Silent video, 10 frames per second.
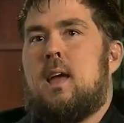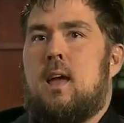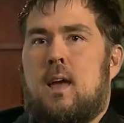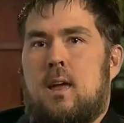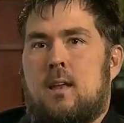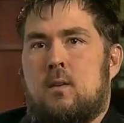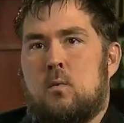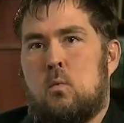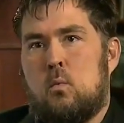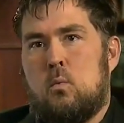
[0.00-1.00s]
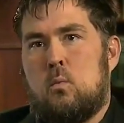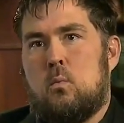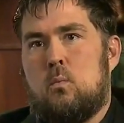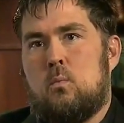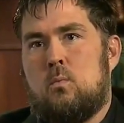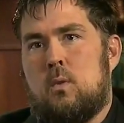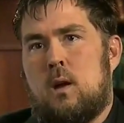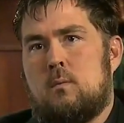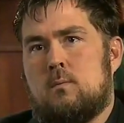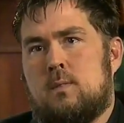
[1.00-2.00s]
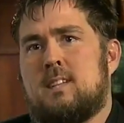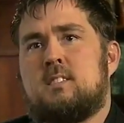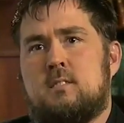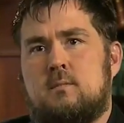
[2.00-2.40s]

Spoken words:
And that's,